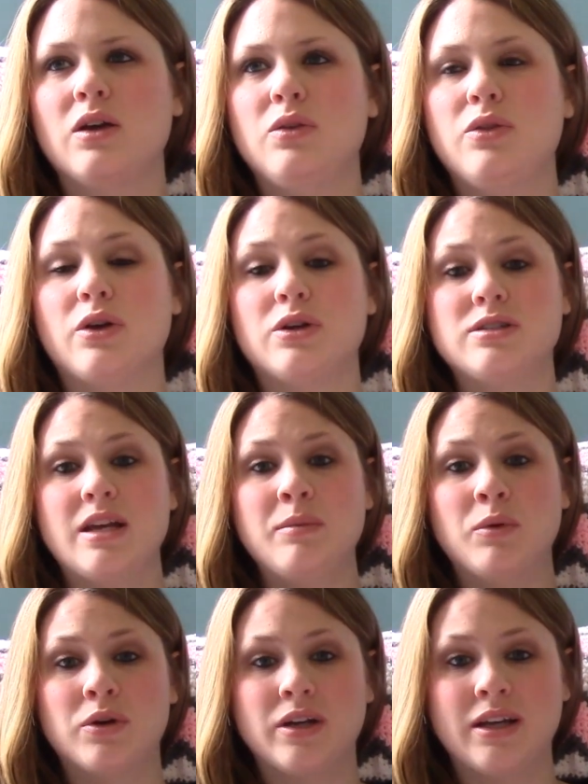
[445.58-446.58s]
Thursday
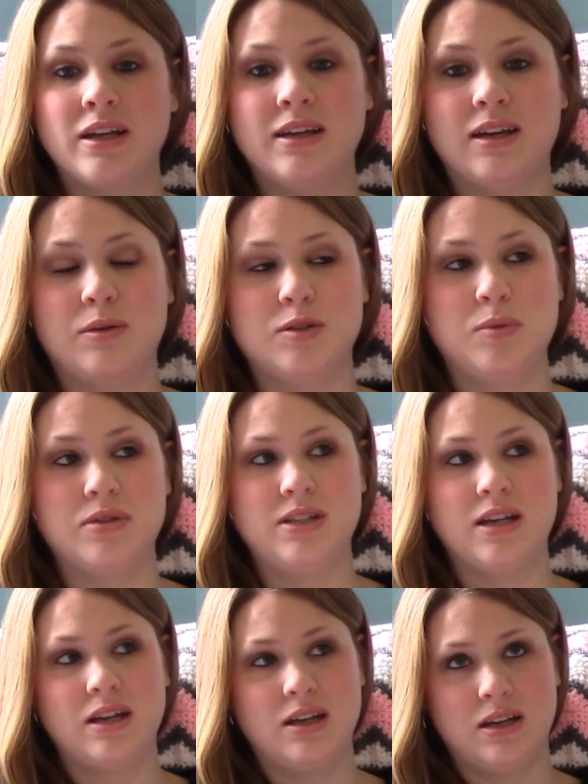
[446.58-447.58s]
morning I was supposed to
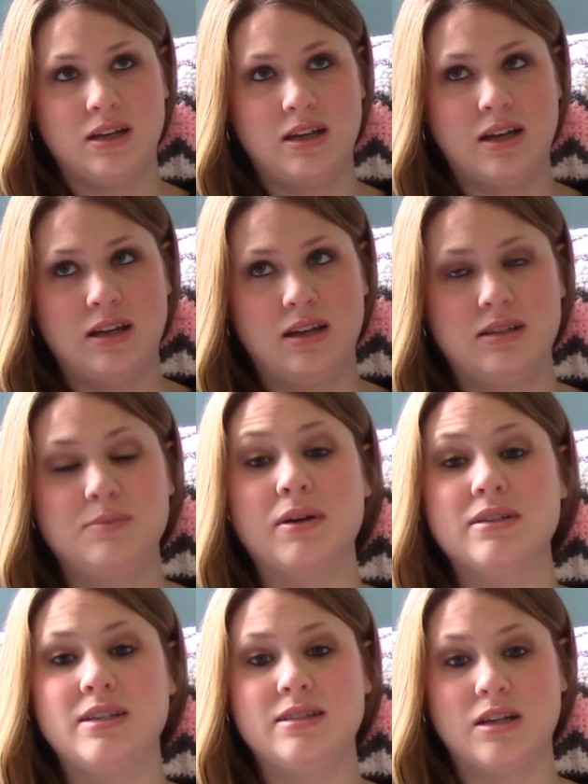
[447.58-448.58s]
get my
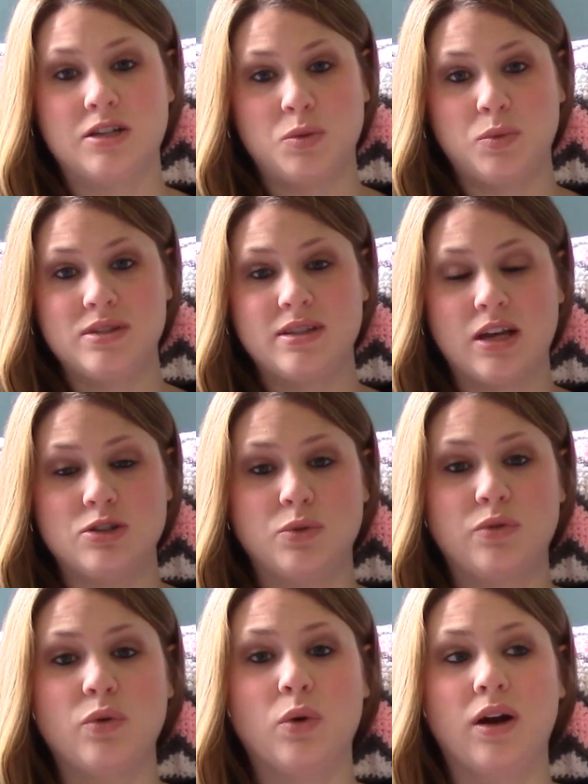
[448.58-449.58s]
C-section was
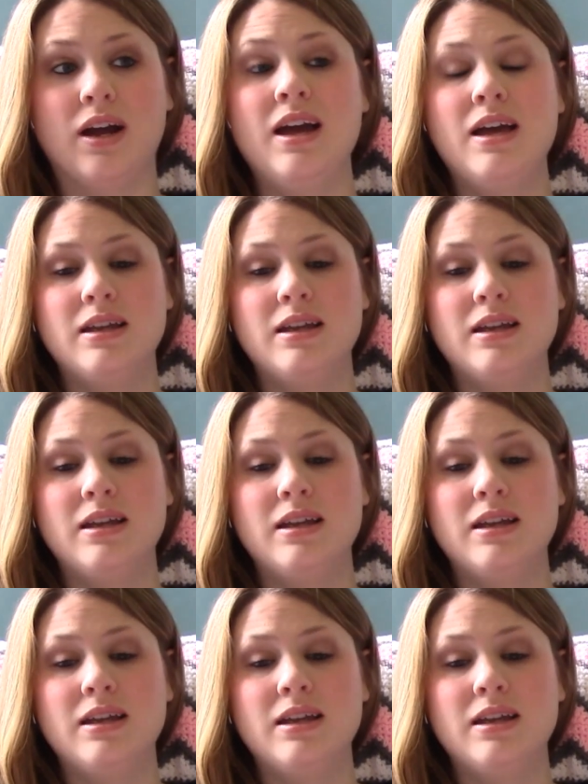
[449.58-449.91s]
scheduled for